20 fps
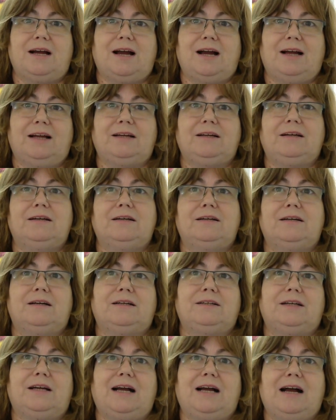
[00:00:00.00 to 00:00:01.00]
anger
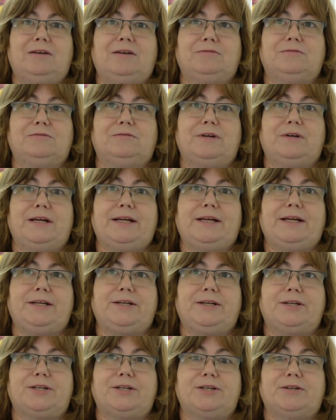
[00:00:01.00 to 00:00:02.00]
and
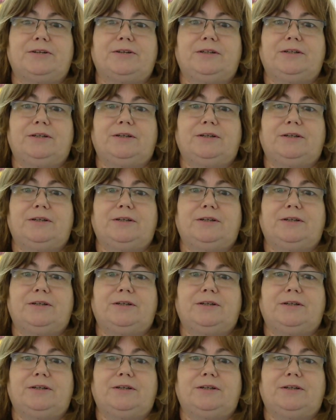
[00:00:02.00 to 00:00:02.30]
outrage